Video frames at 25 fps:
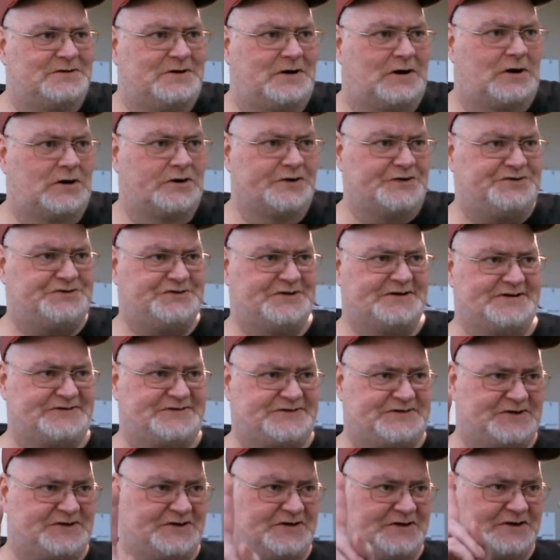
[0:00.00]
are
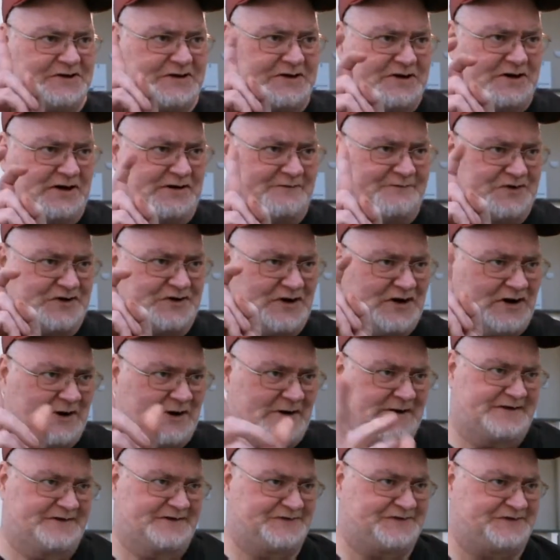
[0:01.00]
just cover
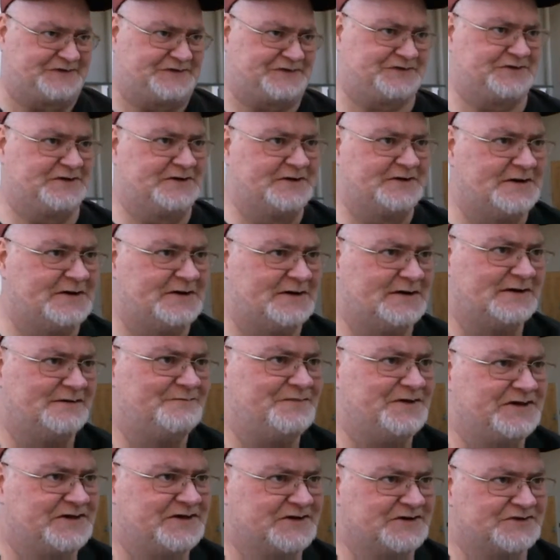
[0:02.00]
artists
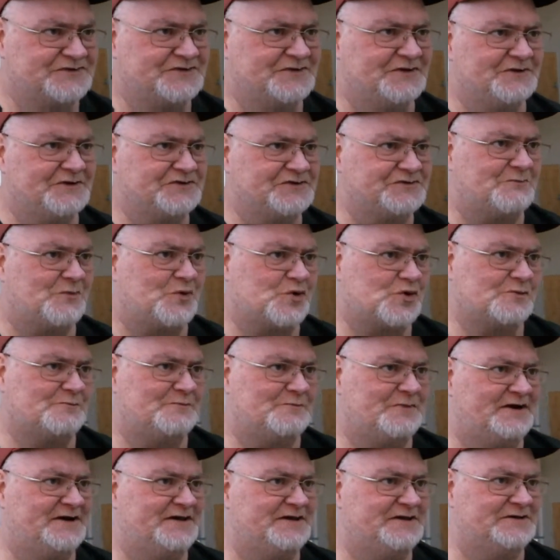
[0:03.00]
because there's more
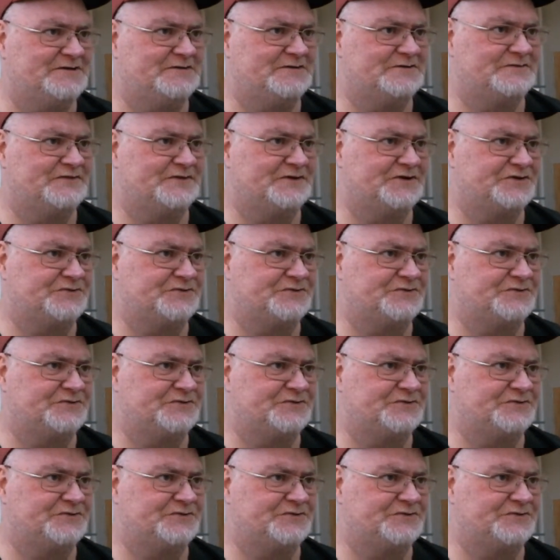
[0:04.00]
money.